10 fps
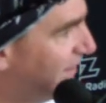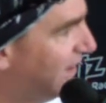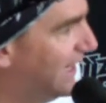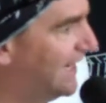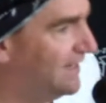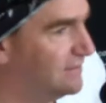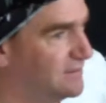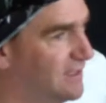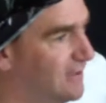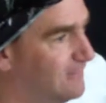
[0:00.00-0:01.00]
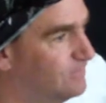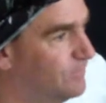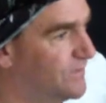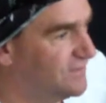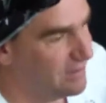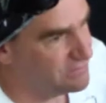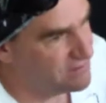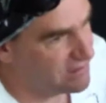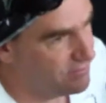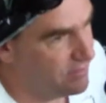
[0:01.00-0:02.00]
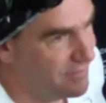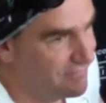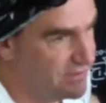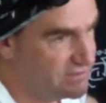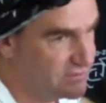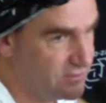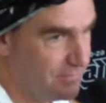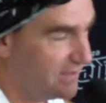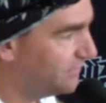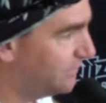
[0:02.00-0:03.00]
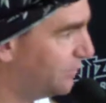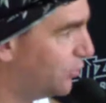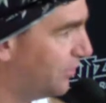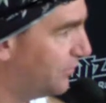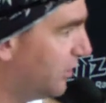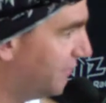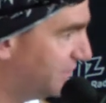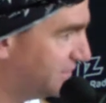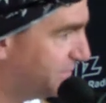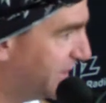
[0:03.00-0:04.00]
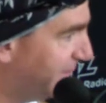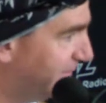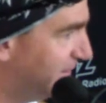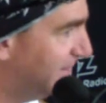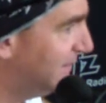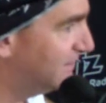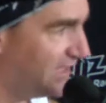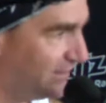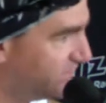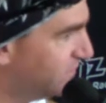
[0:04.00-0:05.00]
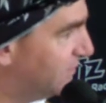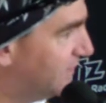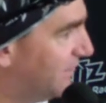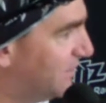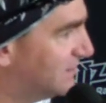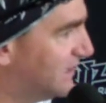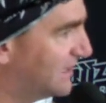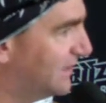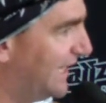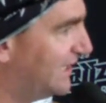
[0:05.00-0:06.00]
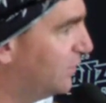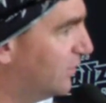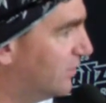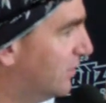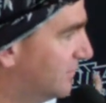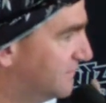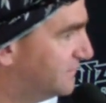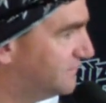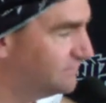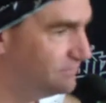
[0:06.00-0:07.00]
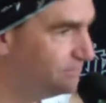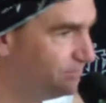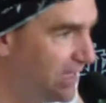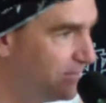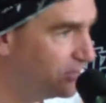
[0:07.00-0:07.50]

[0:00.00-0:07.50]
And the same as like 3 of my friends just got back from Emporio Bravo in Spain. Same story. I mean, it's like a network of people that